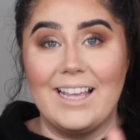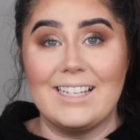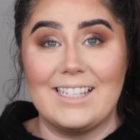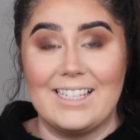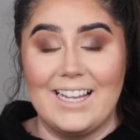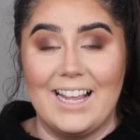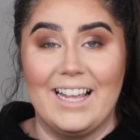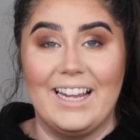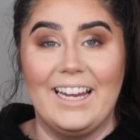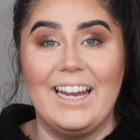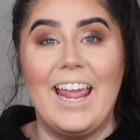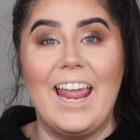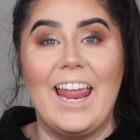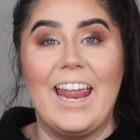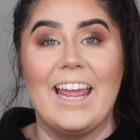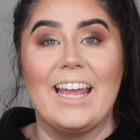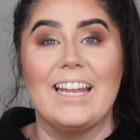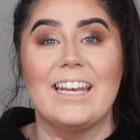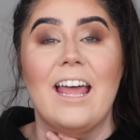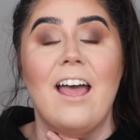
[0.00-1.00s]
night,
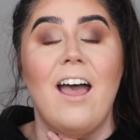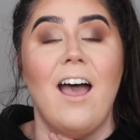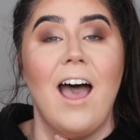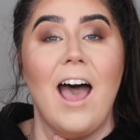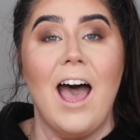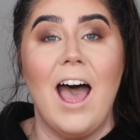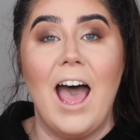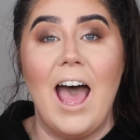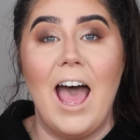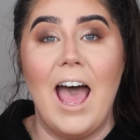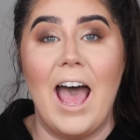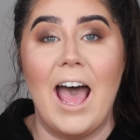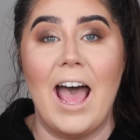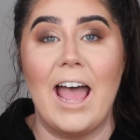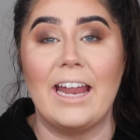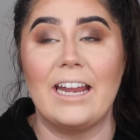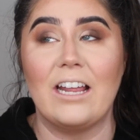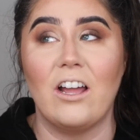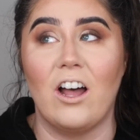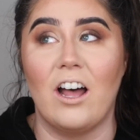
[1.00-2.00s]
and
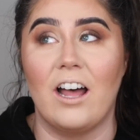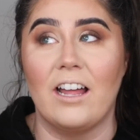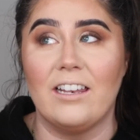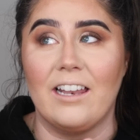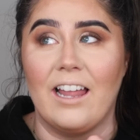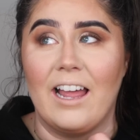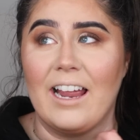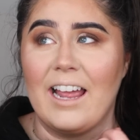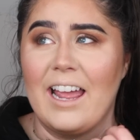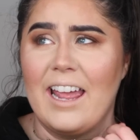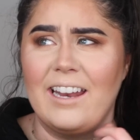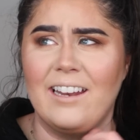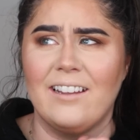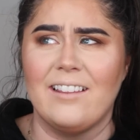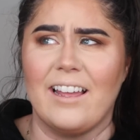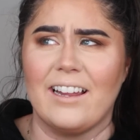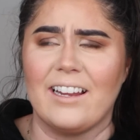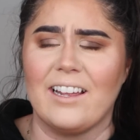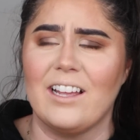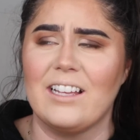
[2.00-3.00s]
I got like, I had
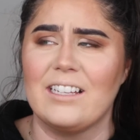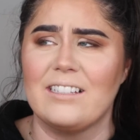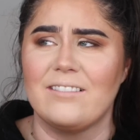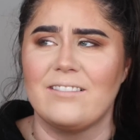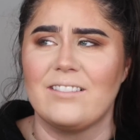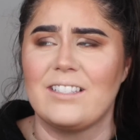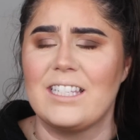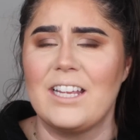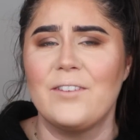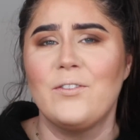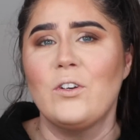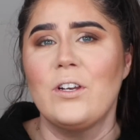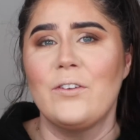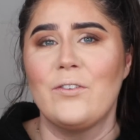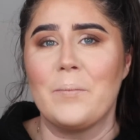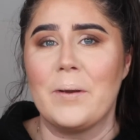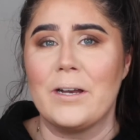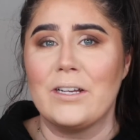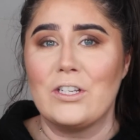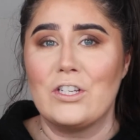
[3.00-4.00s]
like several
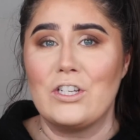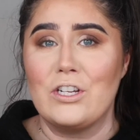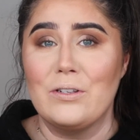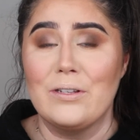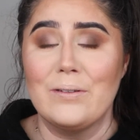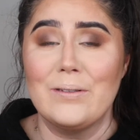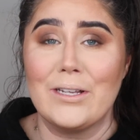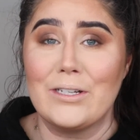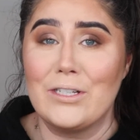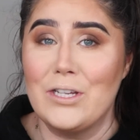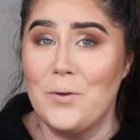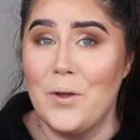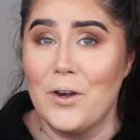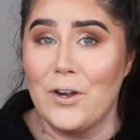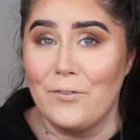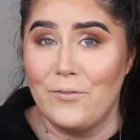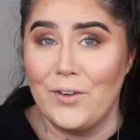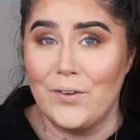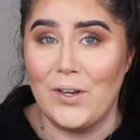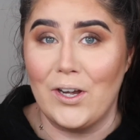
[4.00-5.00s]
different pairs of shoes. It's like
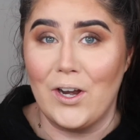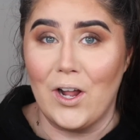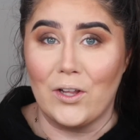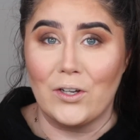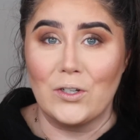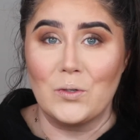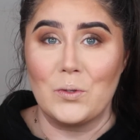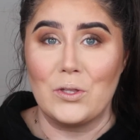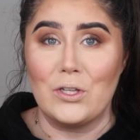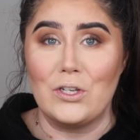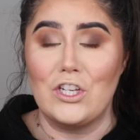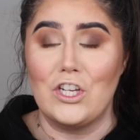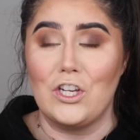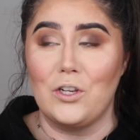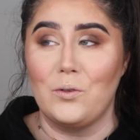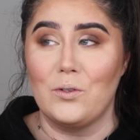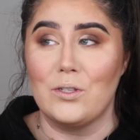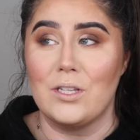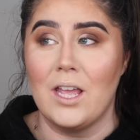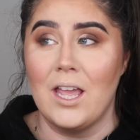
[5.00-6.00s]
$250 worth of
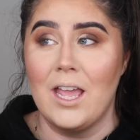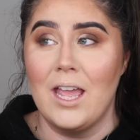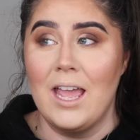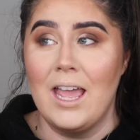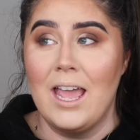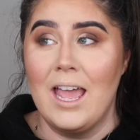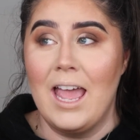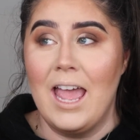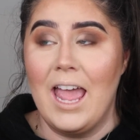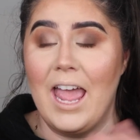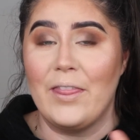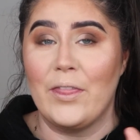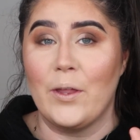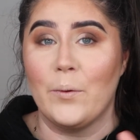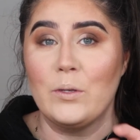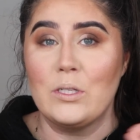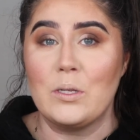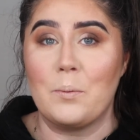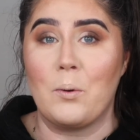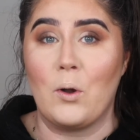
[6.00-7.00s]
shoes, and there
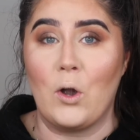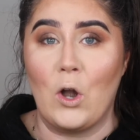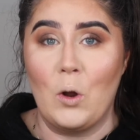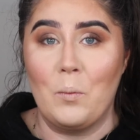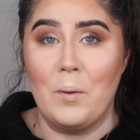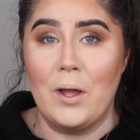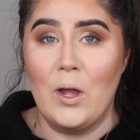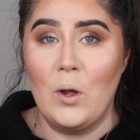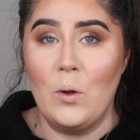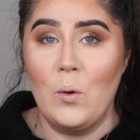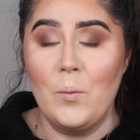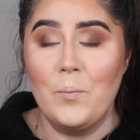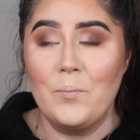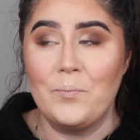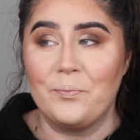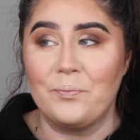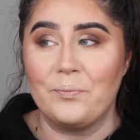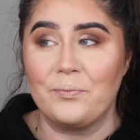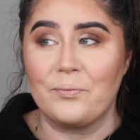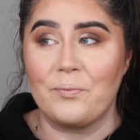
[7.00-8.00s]
was a promo,
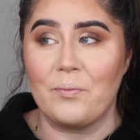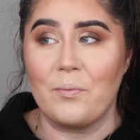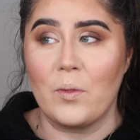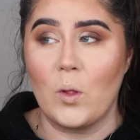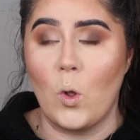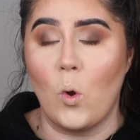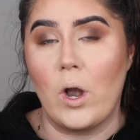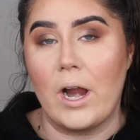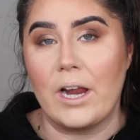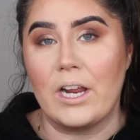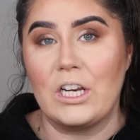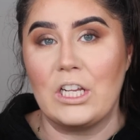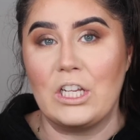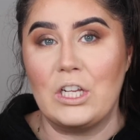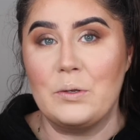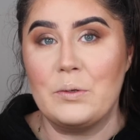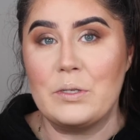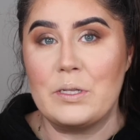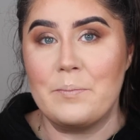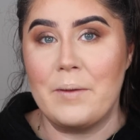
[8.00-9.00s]
or I could have
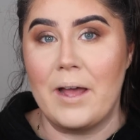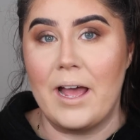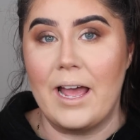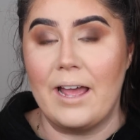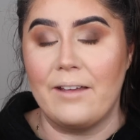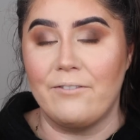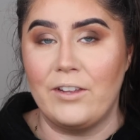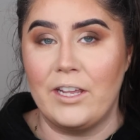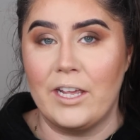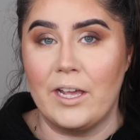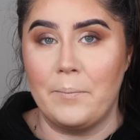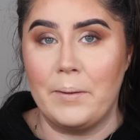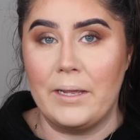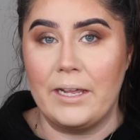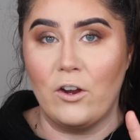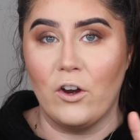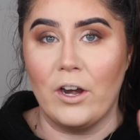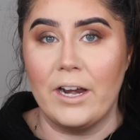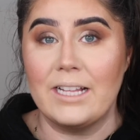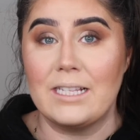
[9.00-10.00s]
used my
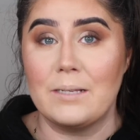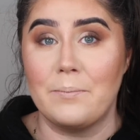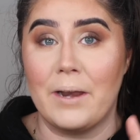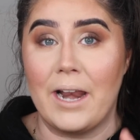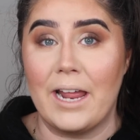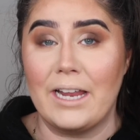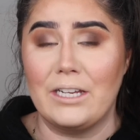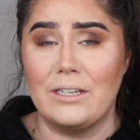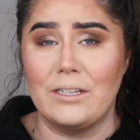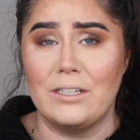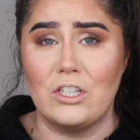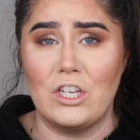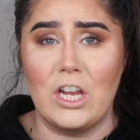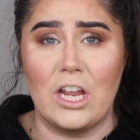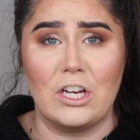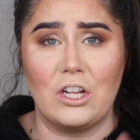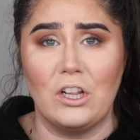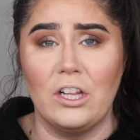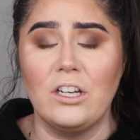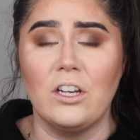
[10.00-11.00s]
VIP credits, but I
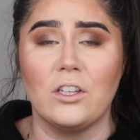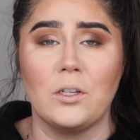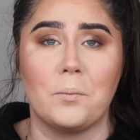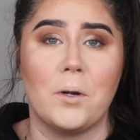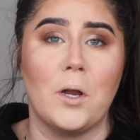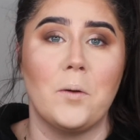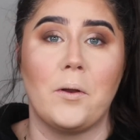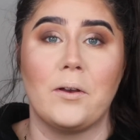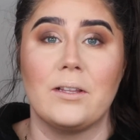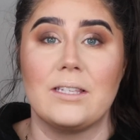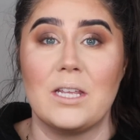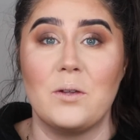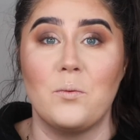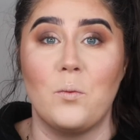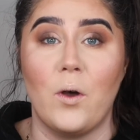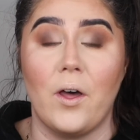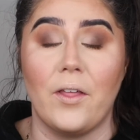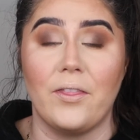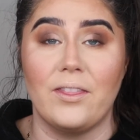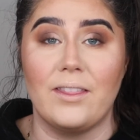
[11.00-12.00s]
clicked on the promo to see
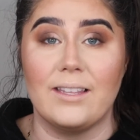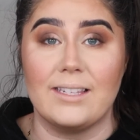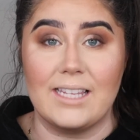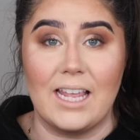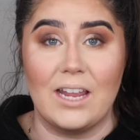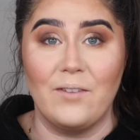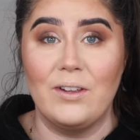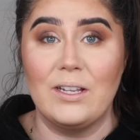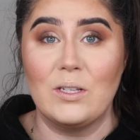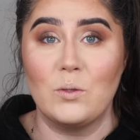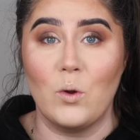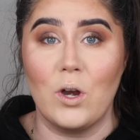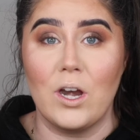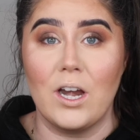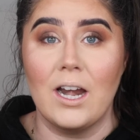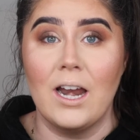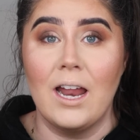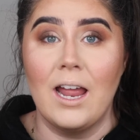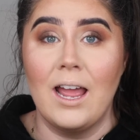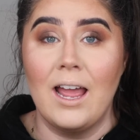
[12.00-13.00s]
what the savings
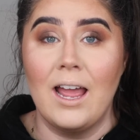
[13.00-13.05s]
were.